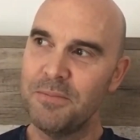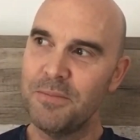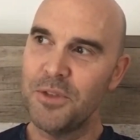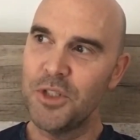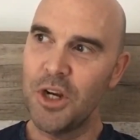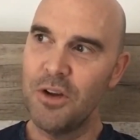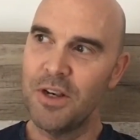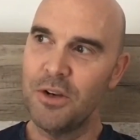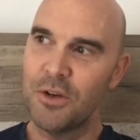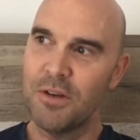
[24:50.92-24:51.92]
show the
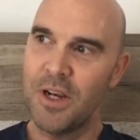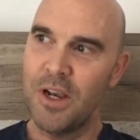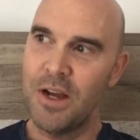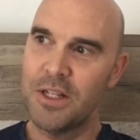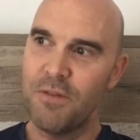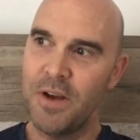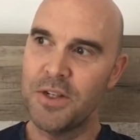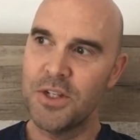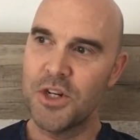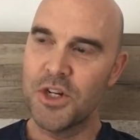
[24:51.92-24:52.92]
look of a lion's
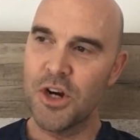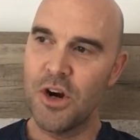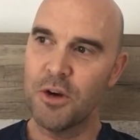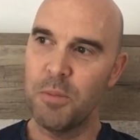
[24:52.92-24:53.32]
face in shock,